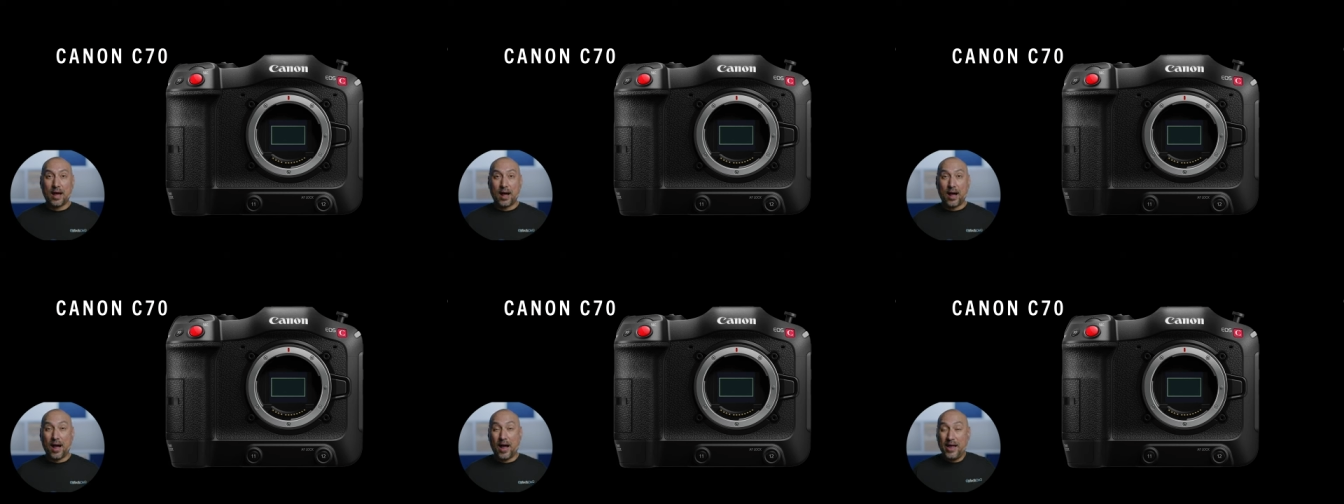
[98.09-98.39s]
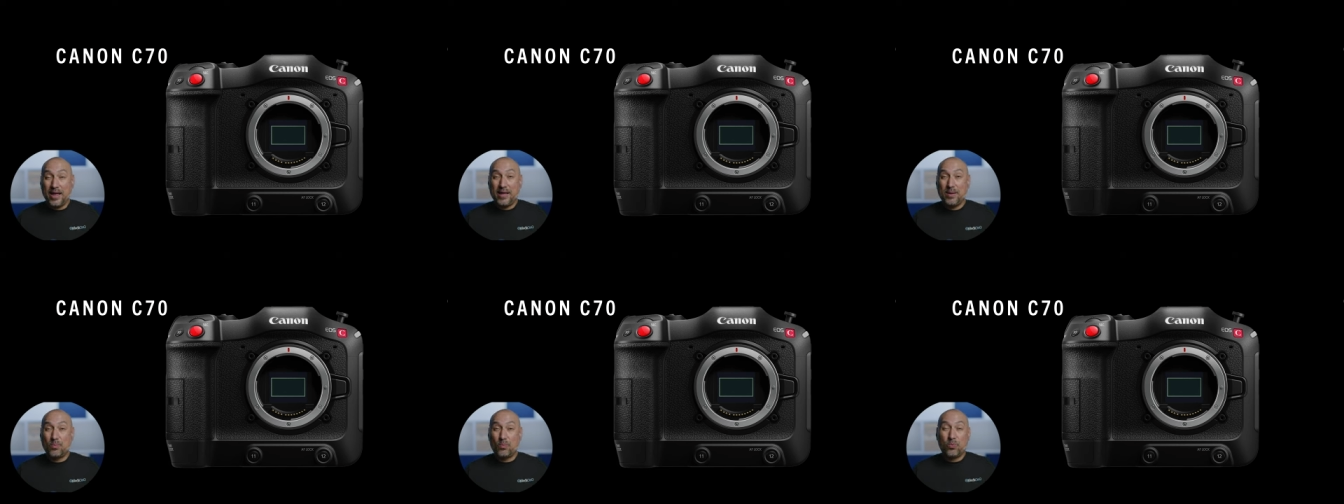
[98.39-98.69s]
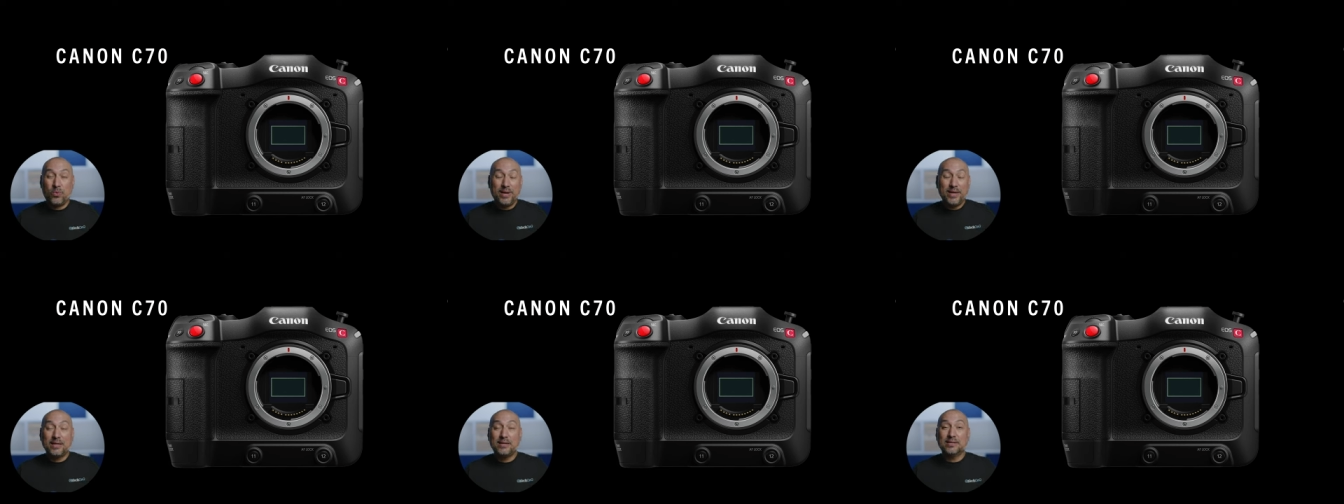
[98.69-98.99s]
I am
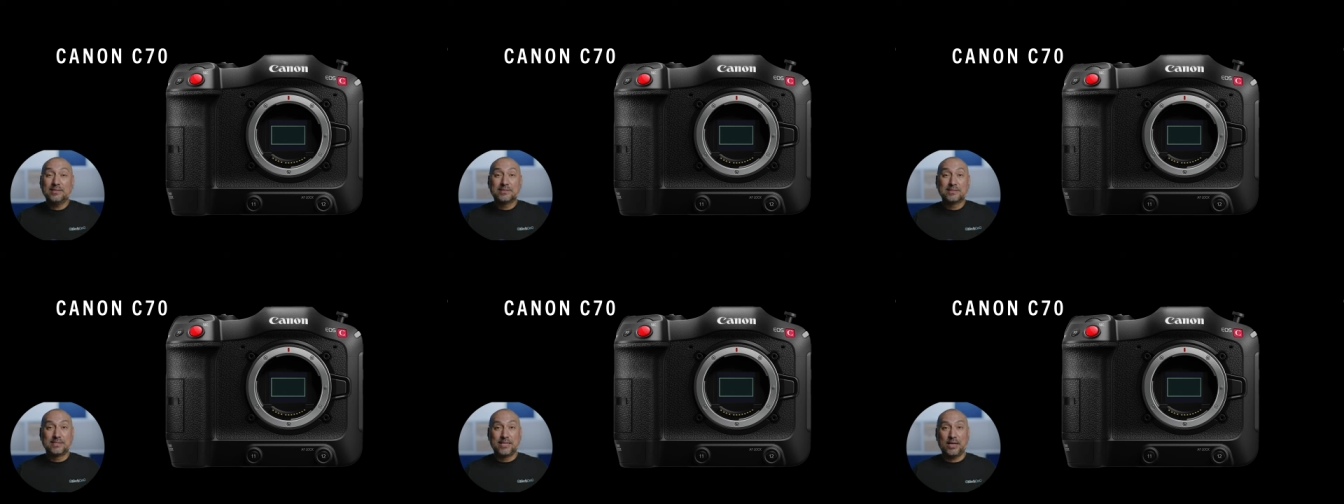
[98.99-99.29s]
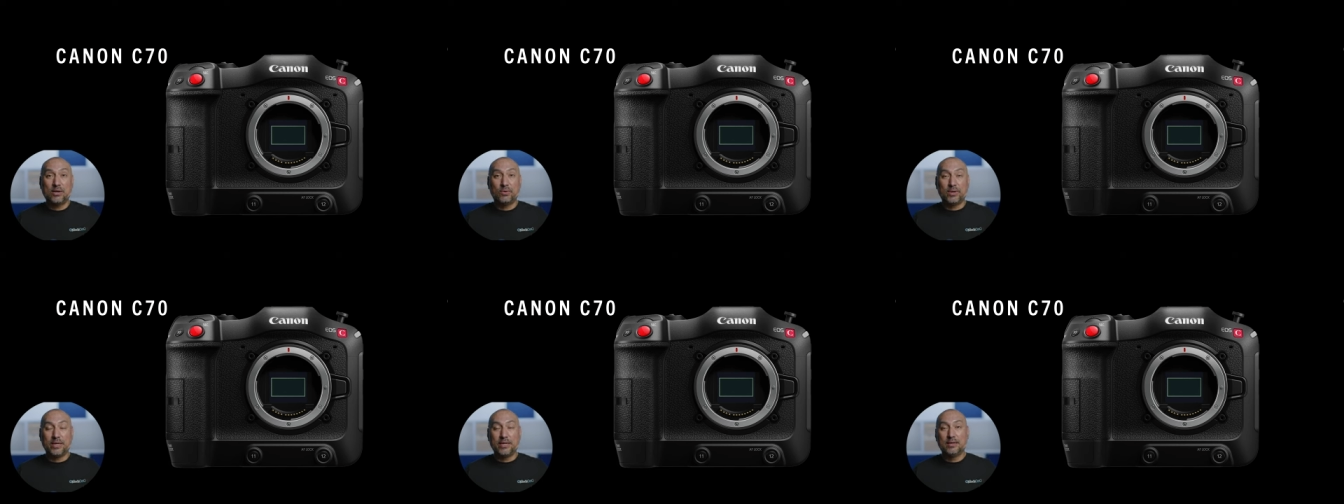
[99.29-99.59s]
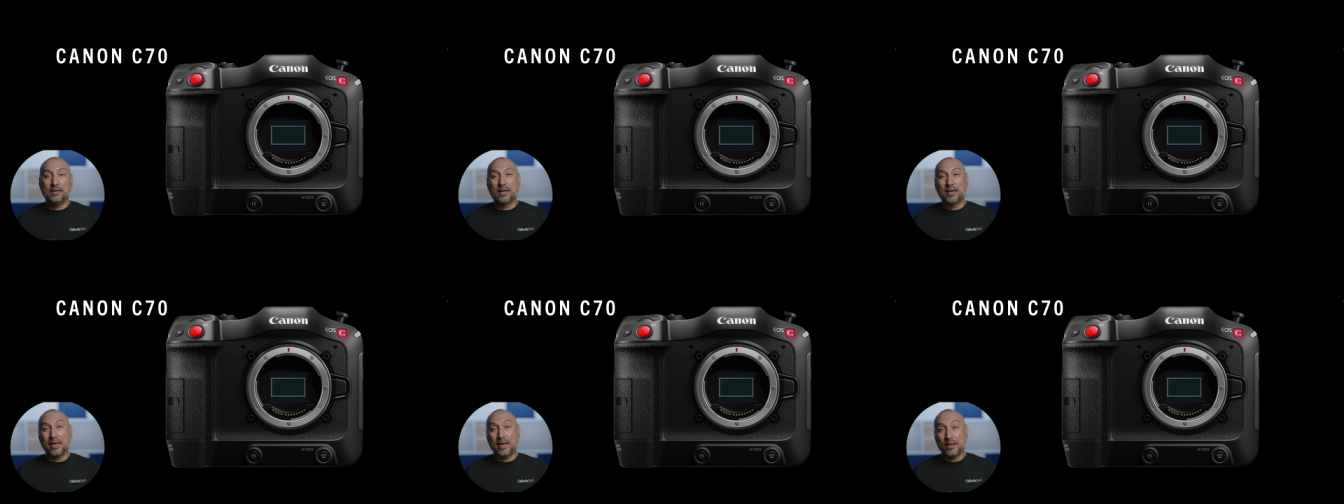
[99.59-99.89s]

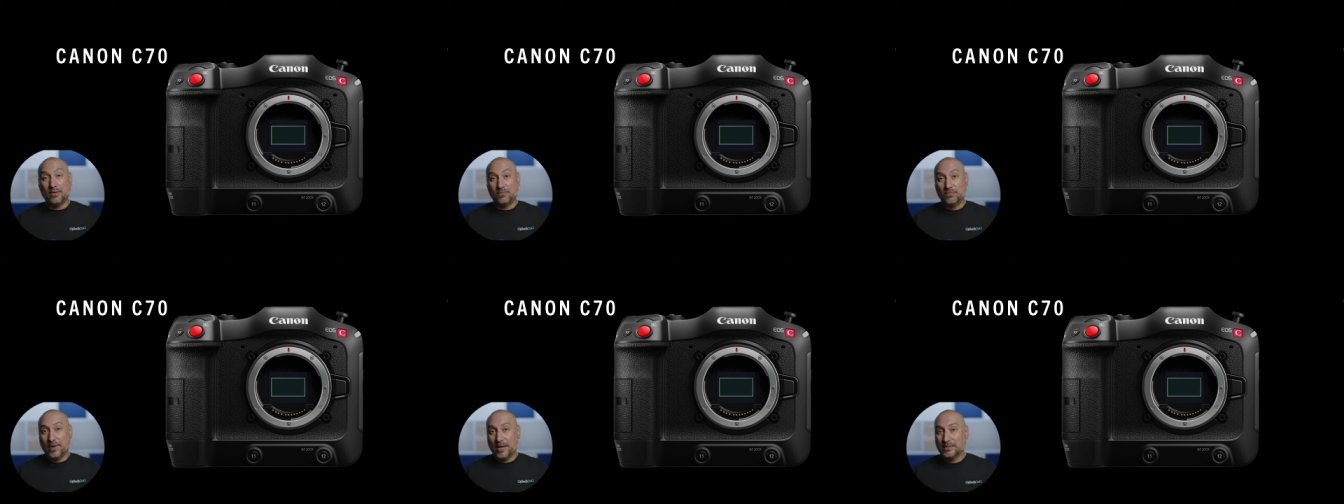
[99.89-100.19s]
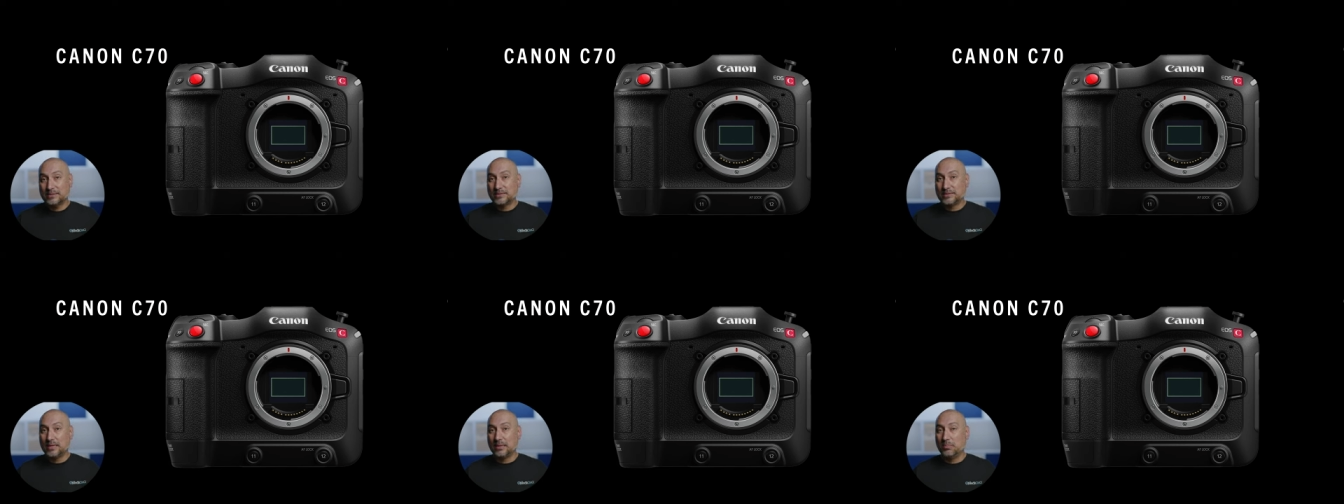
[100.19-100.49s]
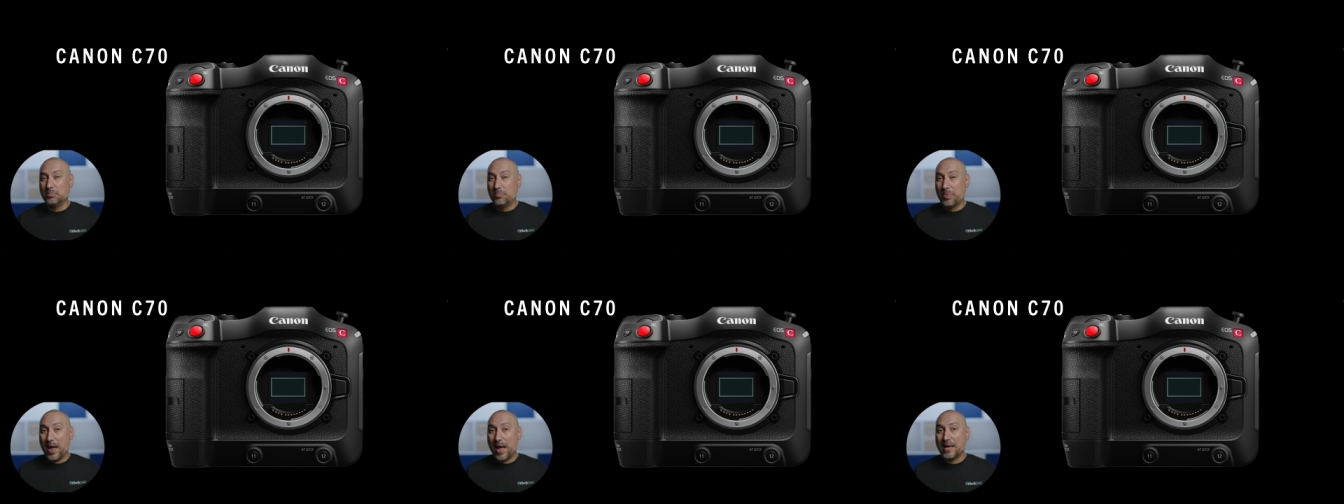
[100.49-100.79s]
reconsidering
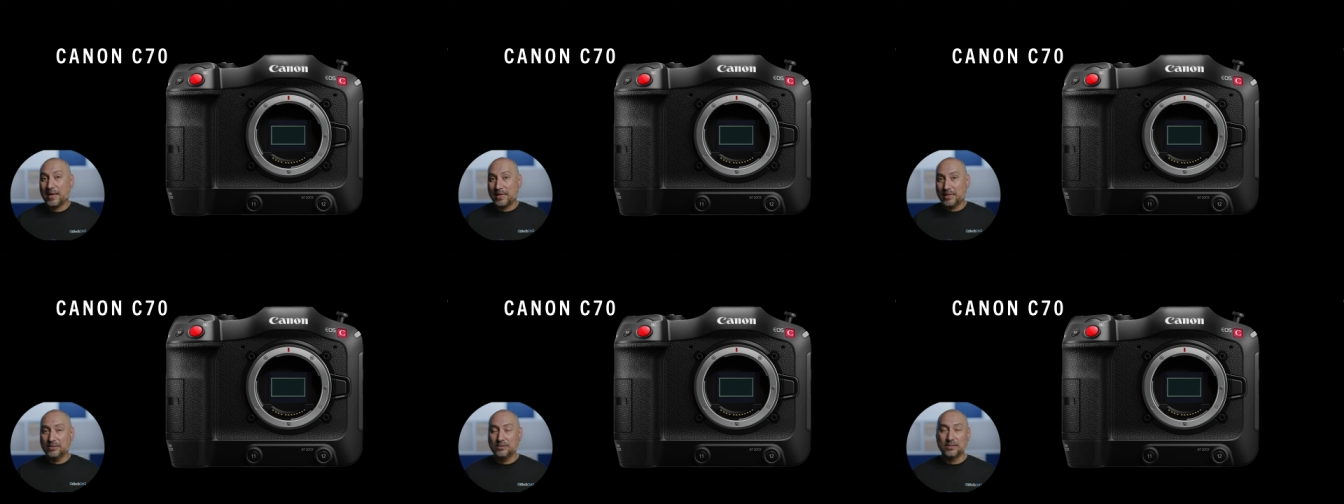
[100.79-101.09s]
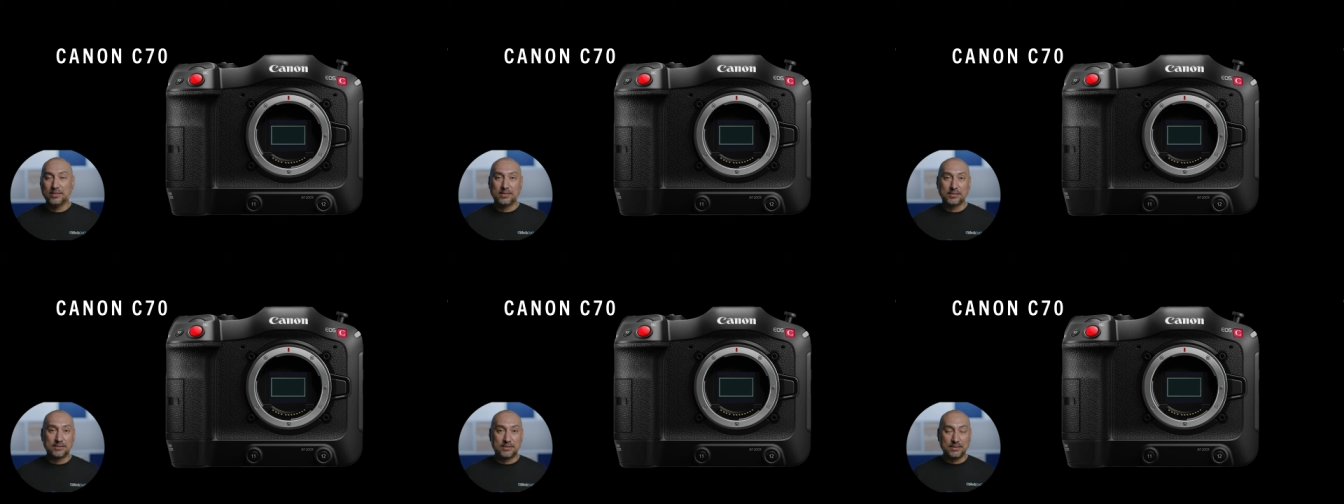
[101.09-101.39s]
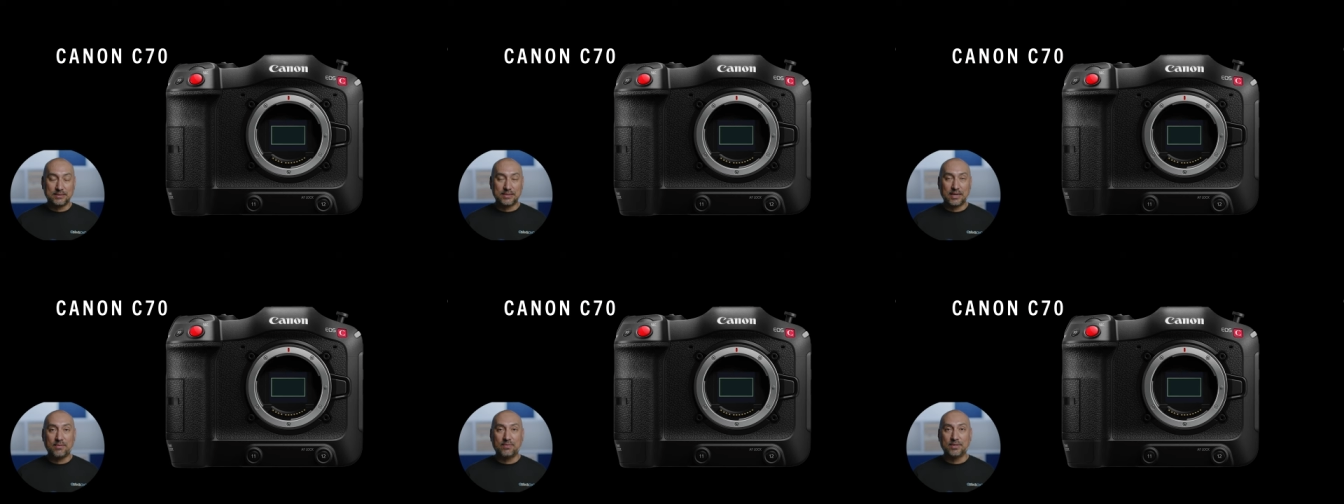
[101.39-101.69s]
investing back into the
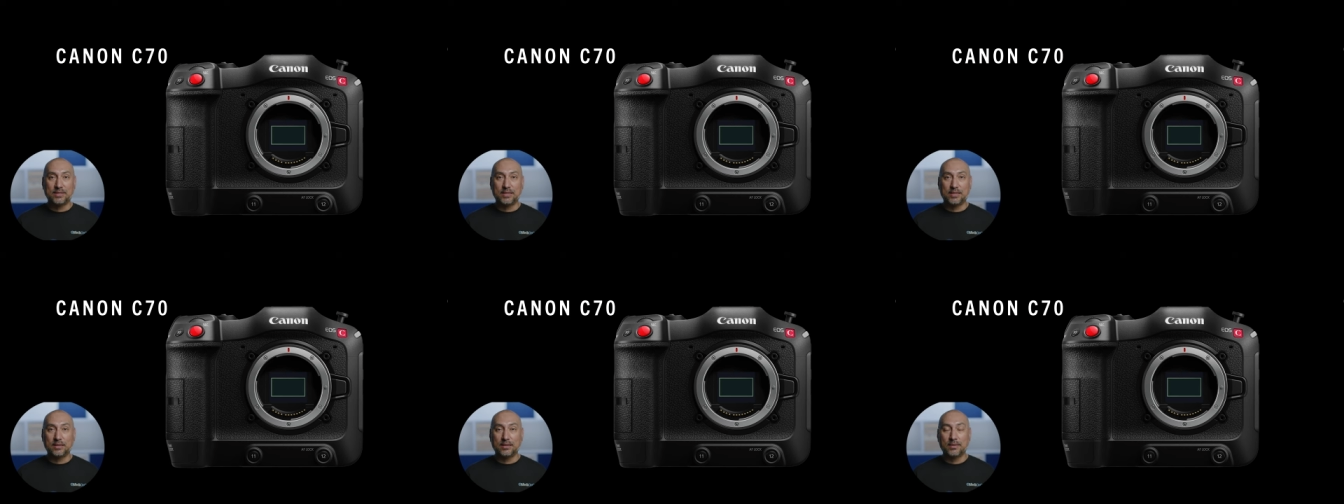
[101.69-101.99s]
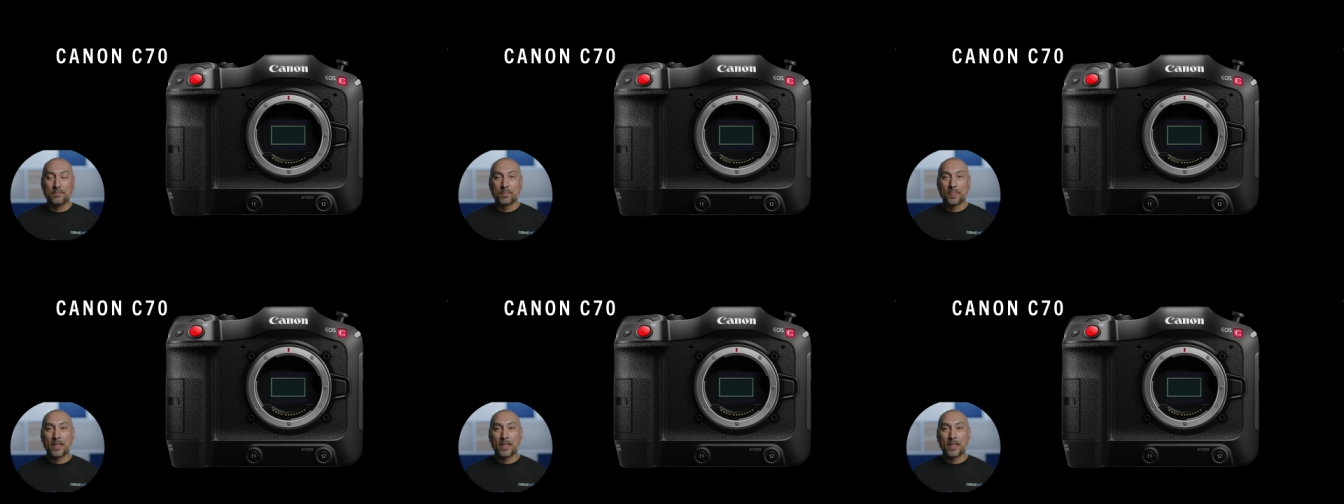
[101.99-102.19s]
C70.